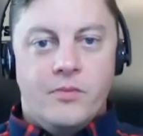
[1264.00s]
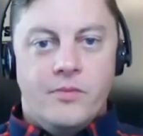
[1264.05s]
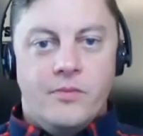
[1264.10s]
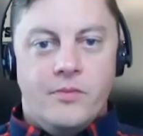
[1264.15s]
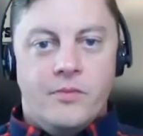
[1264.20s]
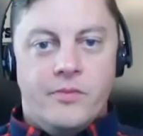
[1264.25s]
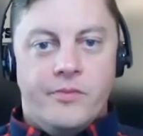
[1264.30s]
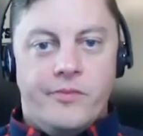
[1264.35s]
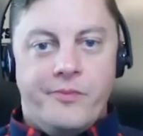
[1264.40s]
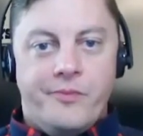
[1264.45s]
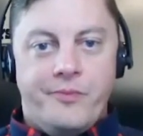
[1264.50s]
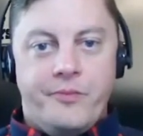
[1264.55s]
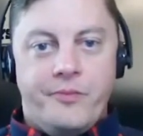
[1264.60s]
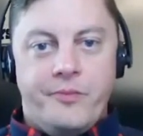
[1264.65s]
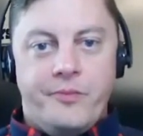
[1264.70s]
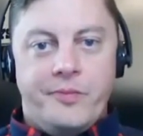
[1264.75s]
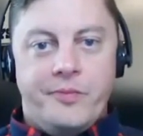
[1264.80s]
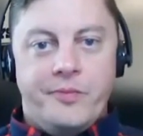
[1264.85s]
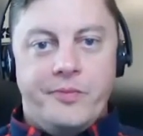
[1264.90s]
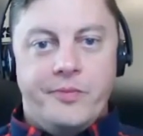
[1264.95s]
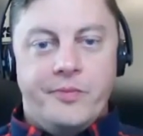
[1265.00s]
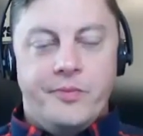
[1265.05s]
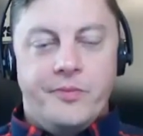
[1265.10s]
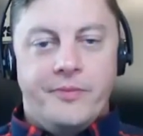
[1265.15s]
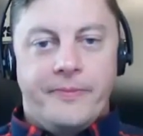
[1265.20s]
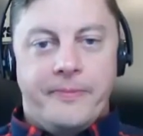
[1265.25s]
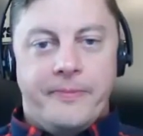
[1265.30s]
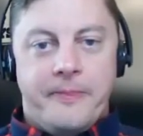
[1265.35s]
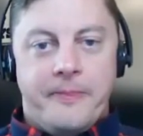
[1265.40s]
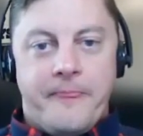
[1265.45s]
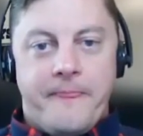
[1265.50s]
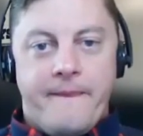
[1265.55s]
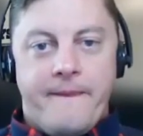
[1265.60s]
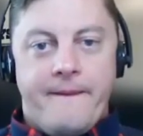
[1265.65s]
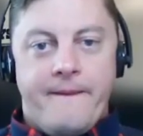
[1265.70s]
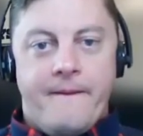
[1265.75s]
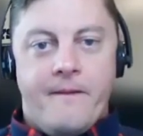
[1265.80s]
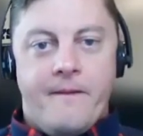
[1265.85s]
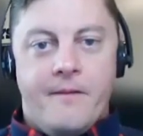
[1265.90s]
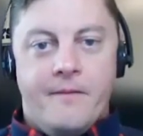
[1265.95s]

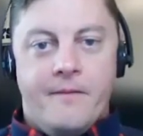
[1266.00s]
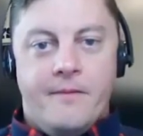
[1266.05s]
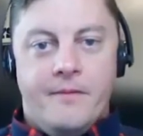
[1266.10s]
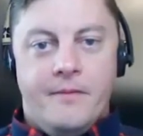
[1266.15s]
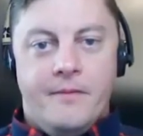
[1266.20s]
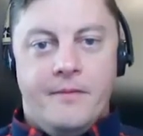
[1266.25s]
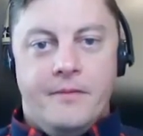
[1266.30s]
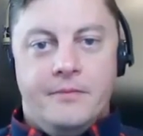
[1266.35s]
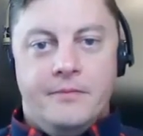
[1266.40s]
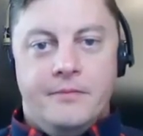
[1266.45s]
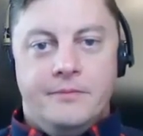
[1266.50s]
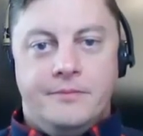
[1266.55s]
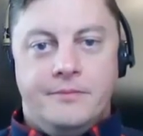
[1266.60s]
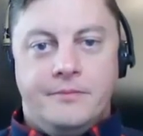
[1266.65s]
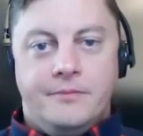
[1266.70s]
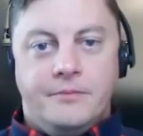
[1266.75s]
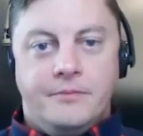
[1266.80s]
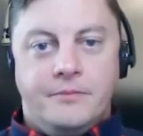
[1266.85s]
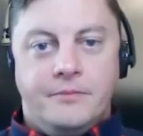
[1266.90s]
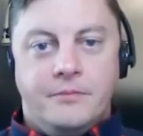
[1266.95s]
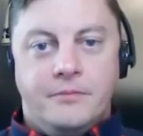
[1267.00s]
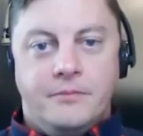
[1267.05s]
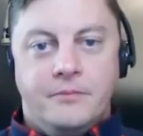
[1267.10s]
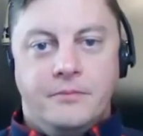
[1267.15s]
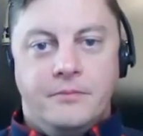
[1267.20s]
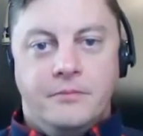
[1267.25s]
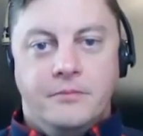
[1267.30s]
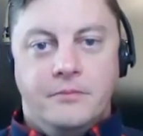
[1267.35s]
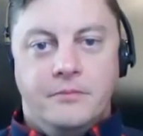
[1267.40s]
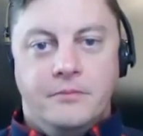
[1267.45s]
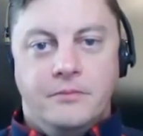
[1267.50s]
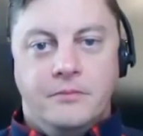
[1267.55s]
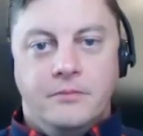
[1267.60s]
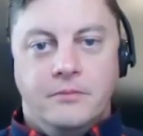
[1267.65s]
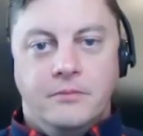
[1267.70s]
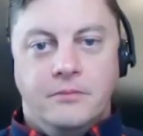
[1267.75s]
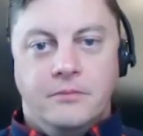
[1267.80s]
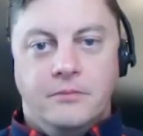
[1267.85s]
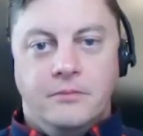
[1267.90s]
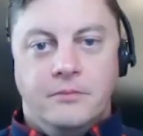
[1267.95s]

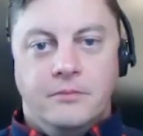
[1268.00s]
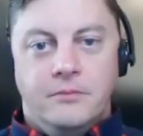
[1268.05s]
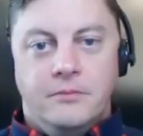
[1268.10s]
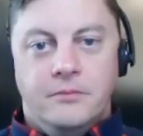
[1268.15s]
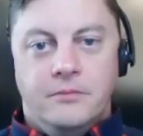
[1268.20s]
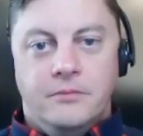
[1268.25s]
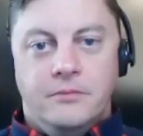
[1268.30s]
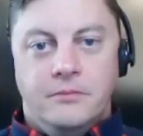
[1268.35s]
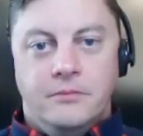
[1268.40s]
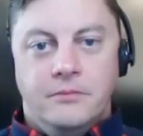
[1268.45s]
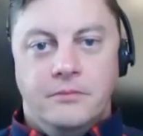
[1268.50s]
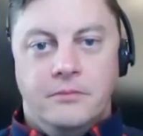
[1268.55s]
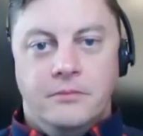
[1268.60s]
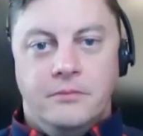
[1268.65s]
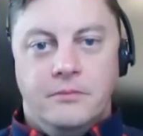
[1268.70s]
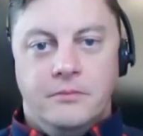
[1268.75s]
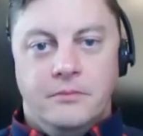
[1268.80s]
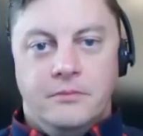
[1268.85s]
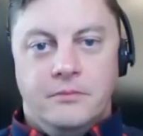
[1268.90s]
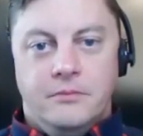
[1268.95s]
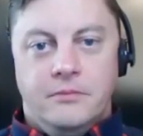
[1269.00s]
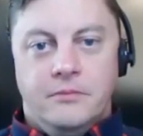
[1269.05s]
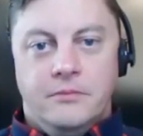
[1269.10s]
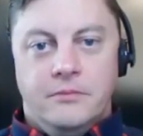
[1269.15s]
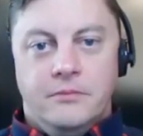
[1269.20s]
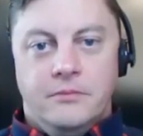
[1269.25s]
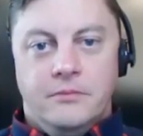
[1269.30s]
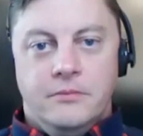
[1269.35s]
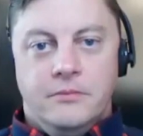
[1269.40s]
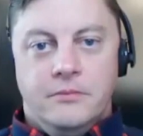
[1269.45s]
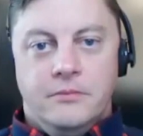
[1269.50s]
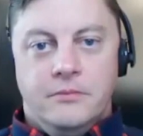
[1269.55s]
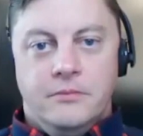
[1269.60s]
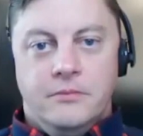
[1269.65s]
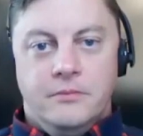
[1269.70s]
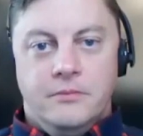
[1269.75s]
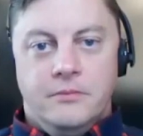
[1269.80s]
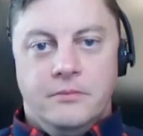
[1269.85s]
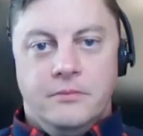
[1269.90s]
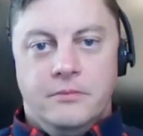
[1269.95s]

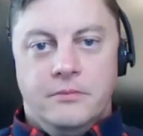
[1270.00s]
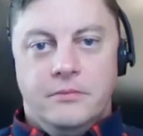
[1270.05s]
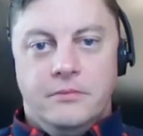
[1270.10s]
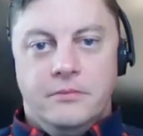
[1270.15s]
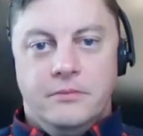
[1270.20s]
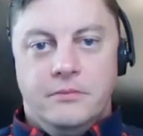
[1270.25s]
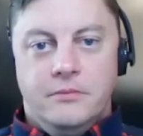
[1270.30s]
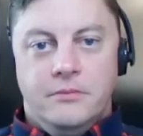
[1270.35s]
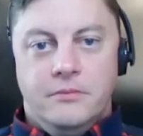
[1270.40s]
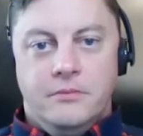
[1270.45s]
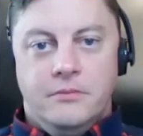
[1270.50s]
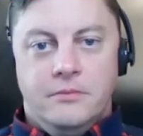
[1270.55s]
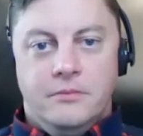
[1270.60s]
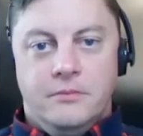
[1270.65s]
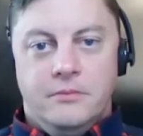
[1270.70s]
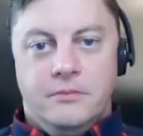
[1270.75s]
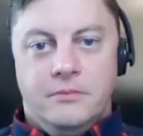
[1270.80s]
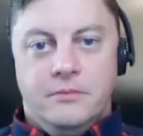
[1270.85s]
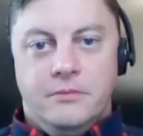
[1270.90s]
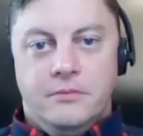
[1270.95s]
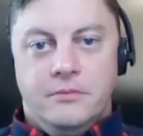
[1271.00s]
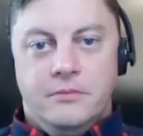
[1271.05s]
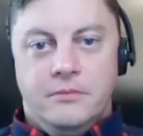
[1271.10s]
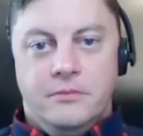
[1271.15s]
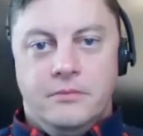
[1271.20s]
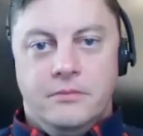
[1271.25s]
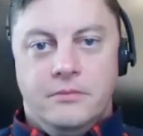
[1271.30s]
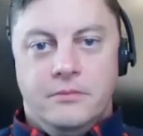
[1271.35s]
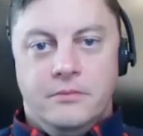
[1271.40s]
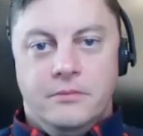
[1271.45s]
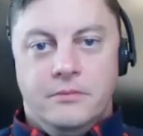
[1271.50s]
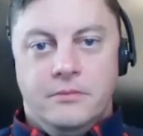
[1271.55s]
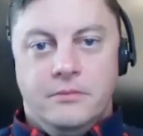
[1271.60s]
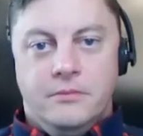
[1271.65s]
No words are spoken by the person on screen.